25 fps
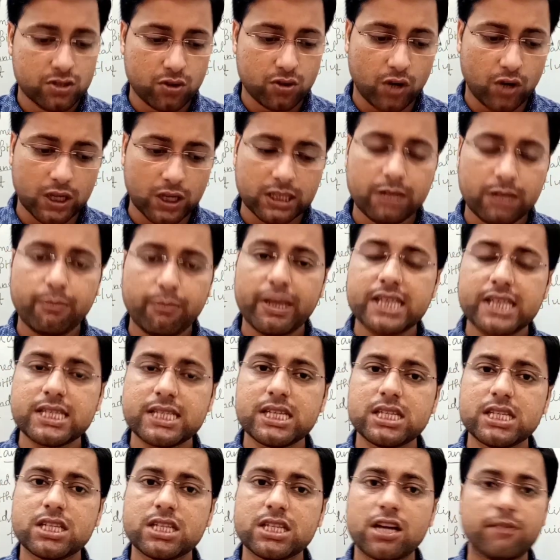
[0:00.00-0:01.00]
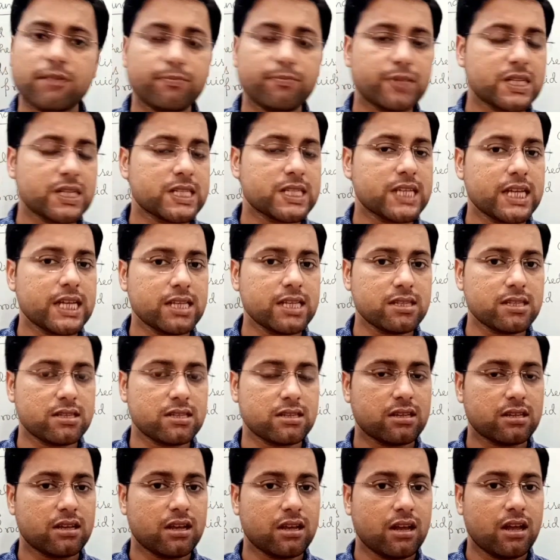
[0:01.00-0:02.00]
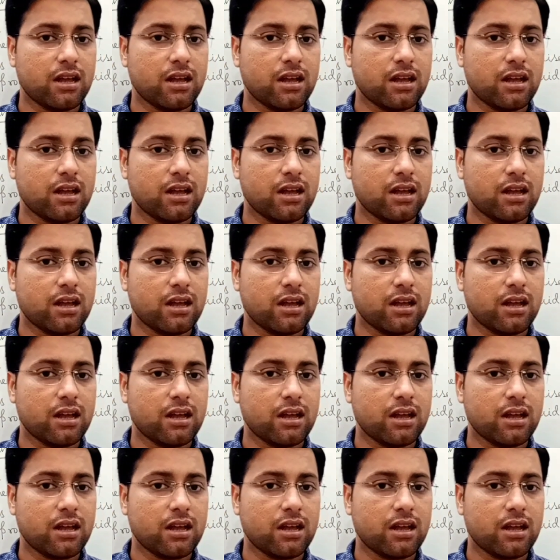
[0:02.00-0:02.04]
So on the basis of presence